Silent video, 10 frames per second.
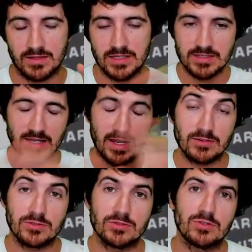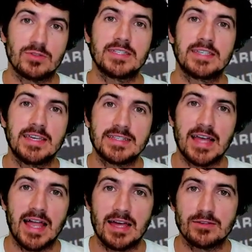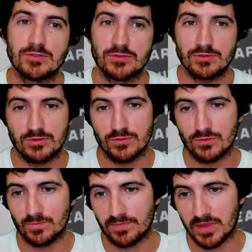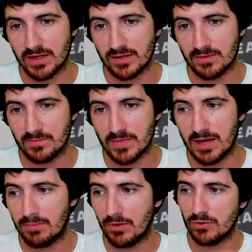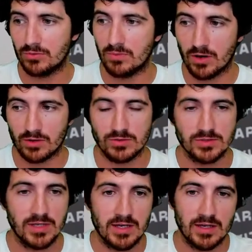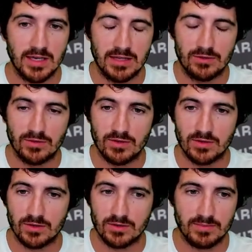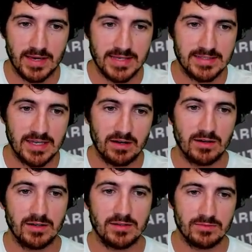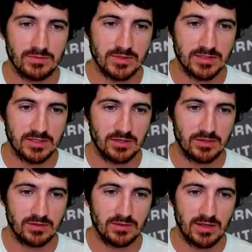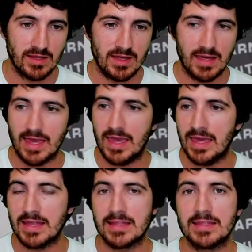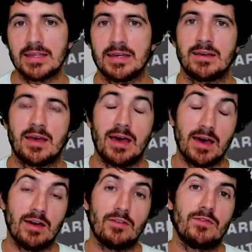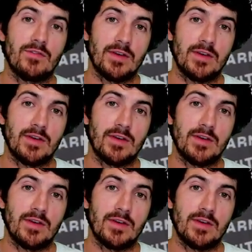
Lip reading: This allows you, so this kit allows you to upload models into the SD card, which is here, and have